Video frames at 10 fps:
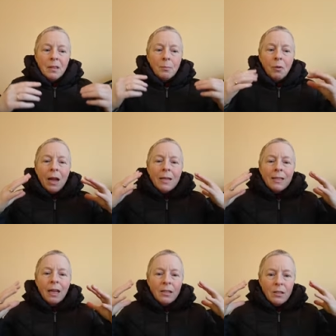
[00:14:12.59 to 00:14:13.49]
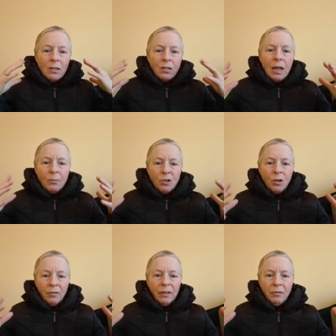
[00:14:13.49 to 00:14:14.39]
the brain takes a
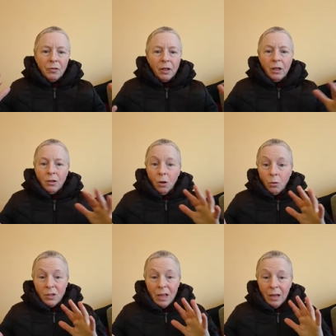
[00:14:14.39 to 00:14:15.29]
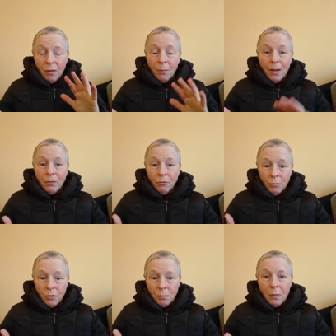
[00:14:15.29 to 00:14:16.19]
snapshot of everything. It knows how the
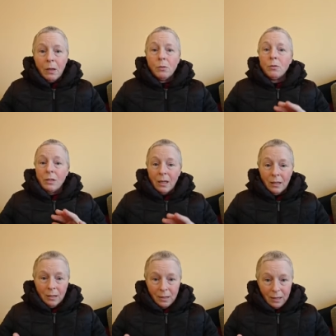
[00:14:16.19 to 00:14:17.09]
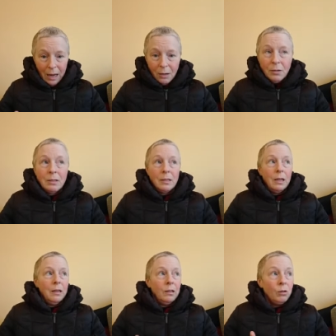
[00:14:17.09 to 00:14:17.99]
bathroom smells and sounds
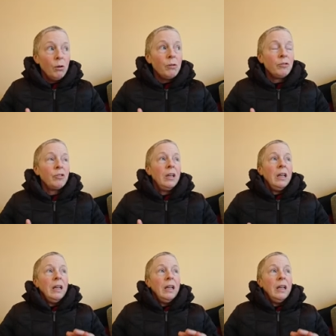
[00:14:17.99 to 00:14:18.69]
and looks